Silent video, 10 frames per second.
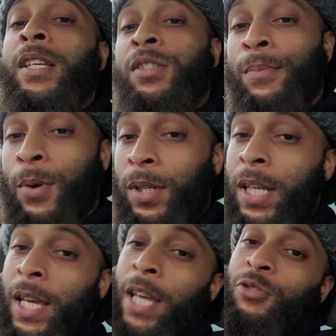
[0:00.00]
This your boy
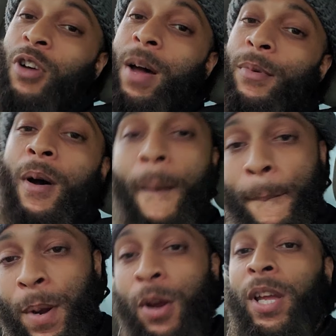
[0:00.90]
DK Drama,
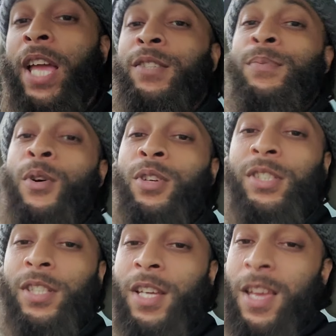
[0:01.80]
Bird Gang
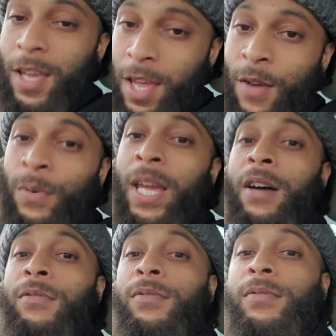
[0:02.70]
Sports, and we out.